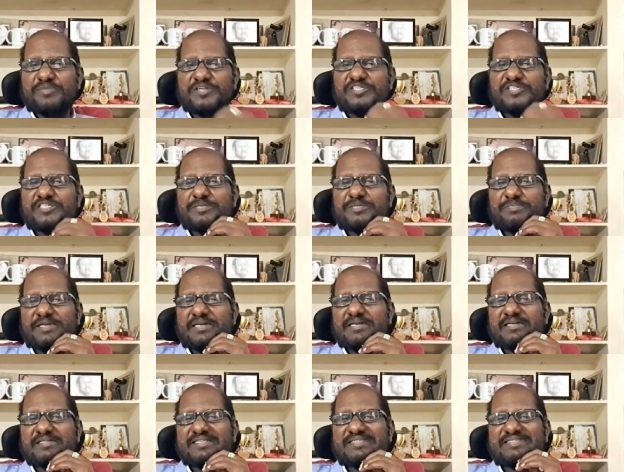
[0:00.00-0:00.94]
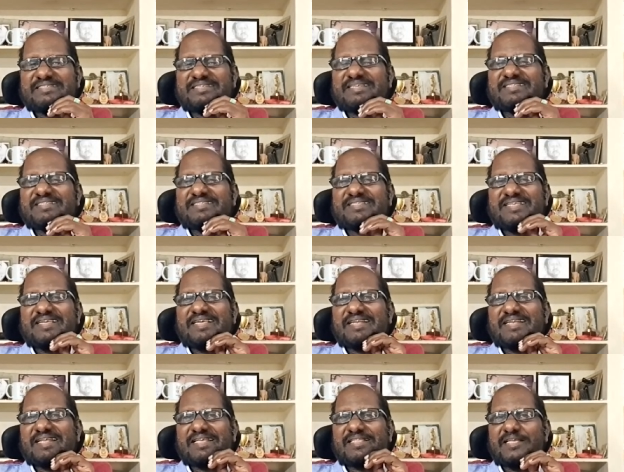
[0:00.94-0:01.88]
principle. This is a
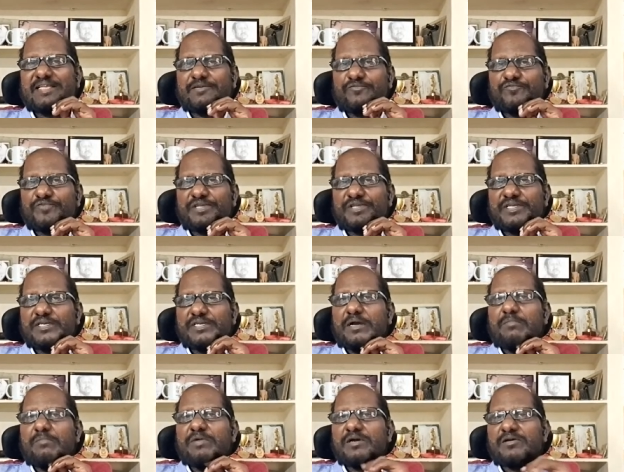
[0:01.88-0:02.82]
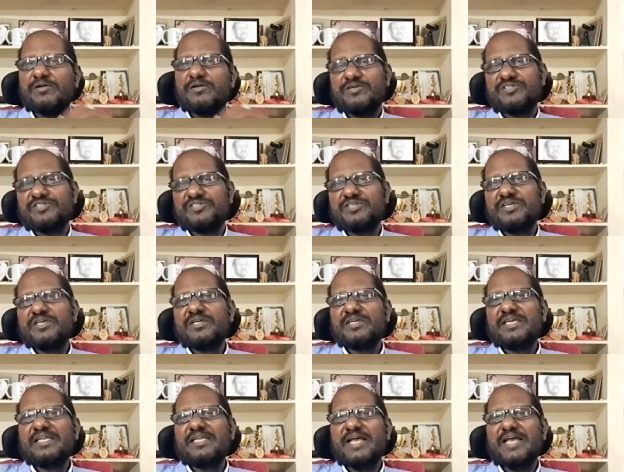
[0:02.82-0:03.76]
theory that we come across
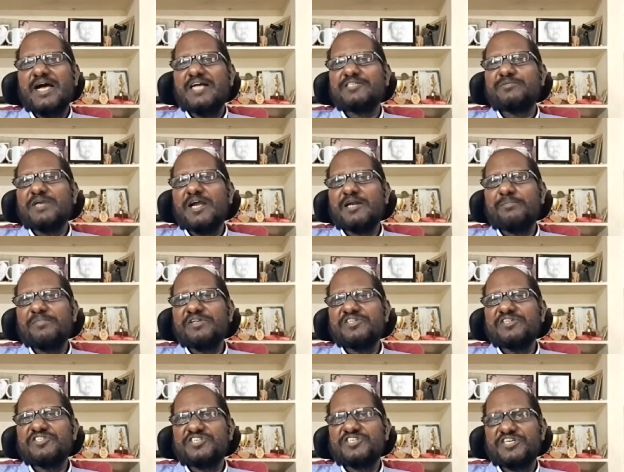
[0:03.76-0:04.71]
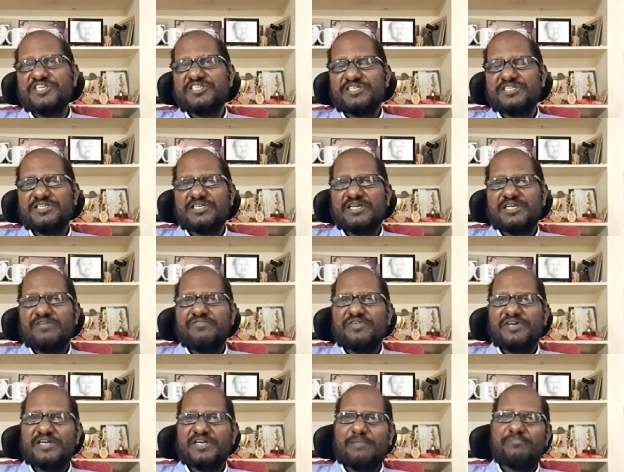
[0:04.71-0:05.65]
in administration
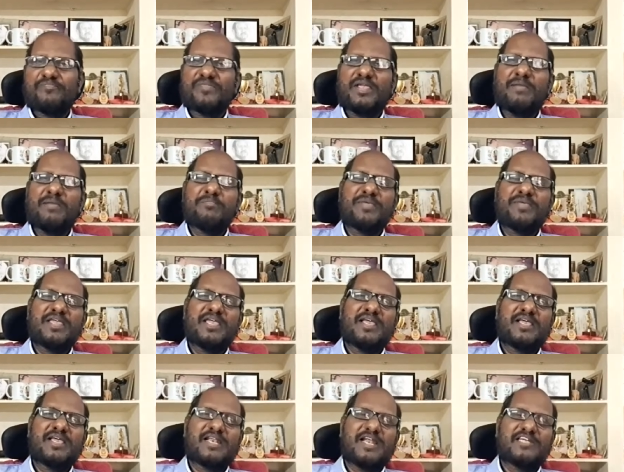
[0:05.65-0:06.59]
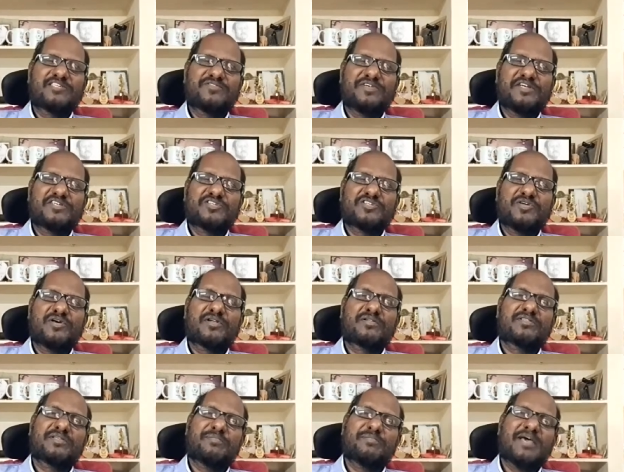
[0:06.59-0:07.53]
every time. MBA graduates or
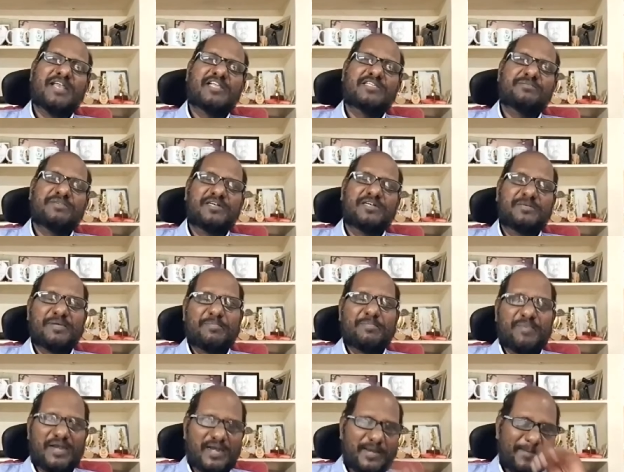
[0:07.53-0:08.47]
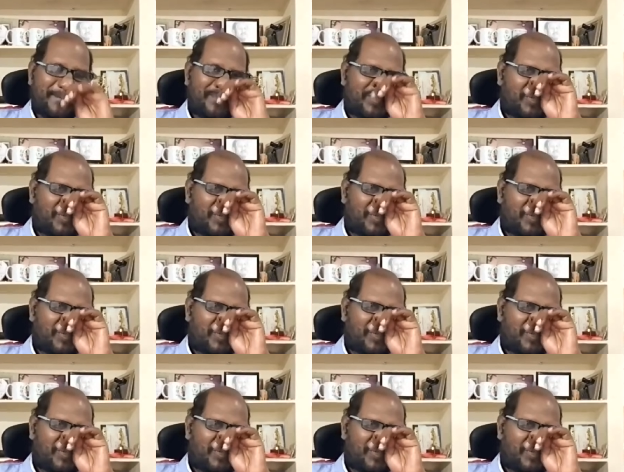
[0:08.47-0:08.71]
the management people